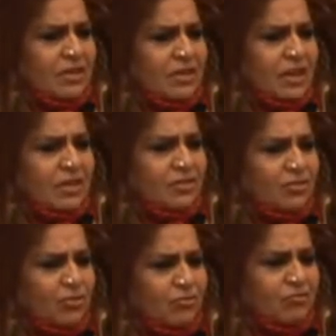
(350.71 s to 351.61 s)

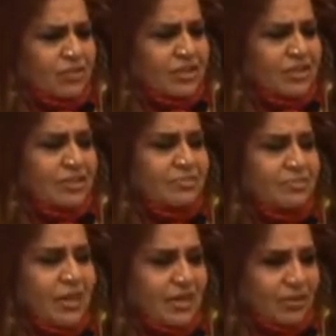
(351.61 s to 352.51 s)
cutthroat, fierce
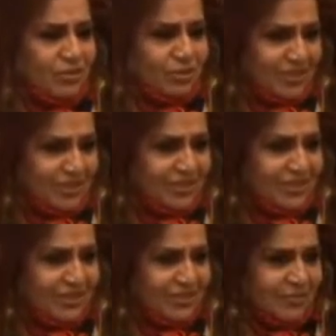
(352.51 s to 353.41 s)
market cosmetics.